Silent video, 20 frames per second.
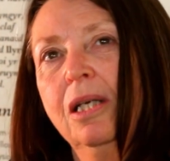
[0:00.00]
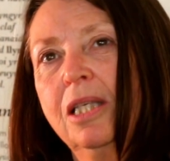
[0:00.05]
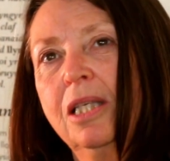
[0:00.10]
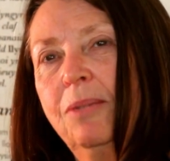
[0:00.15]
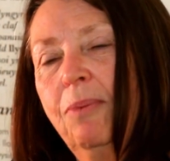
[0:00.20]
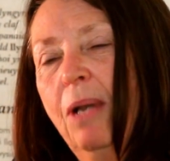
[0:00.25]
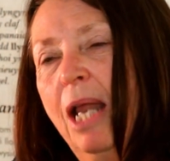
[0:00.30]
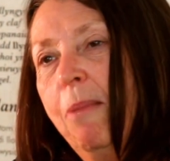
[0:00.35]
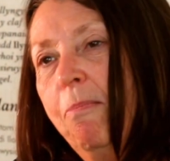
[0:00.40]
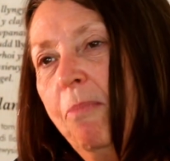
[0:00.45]

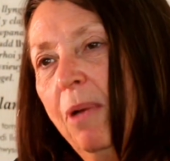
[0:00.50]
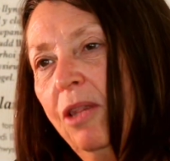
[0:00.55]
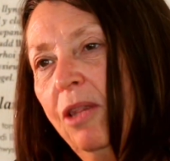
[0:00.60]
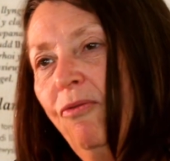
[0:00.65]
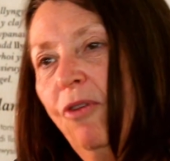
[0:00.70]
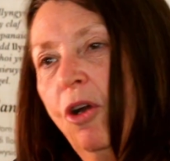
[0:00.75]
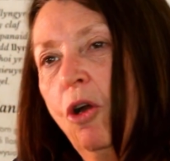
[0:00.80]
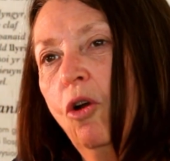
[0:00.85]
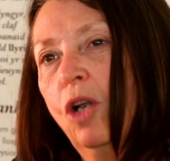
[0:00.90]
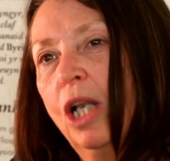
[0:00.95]
something like
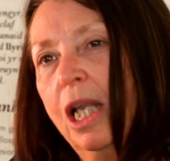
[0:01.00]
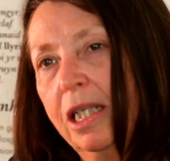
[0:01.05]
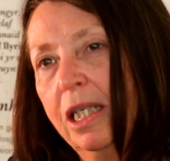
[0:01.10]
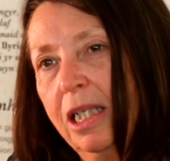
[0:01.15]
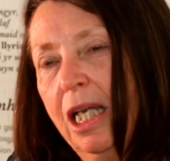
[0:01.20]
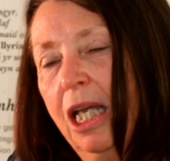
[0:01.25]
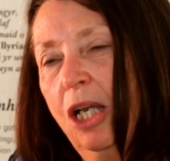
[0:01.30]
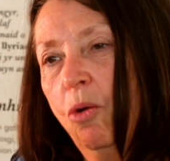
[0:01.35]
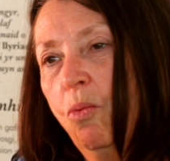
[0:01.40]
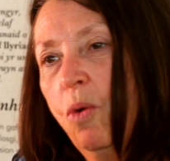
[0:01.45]
Mudfair or
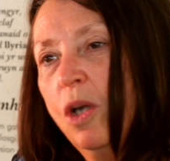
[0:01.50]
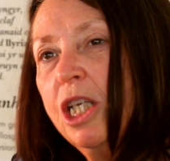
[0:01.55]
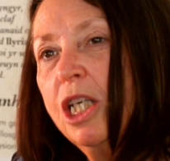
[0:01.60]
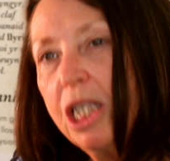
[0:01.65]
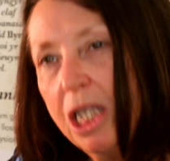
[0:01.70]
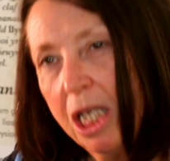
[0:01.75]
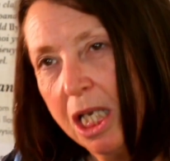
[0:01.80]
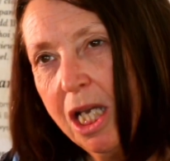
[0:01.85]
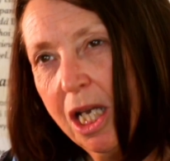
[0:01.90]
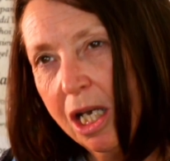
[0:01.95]
Llandaila
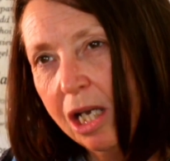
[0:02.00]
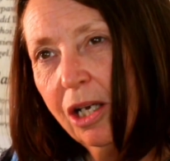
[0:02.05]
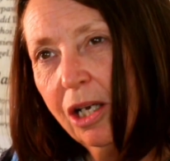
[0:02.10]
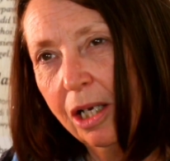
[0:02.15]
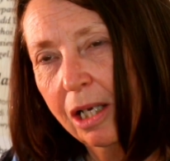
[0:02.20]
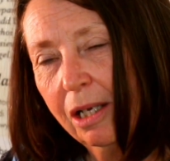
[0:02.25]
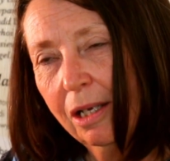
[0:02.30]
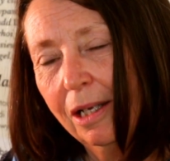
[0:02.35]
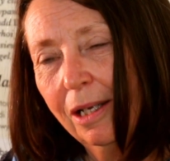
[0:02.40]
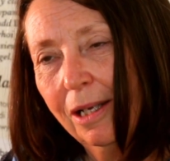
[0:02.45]
once a year.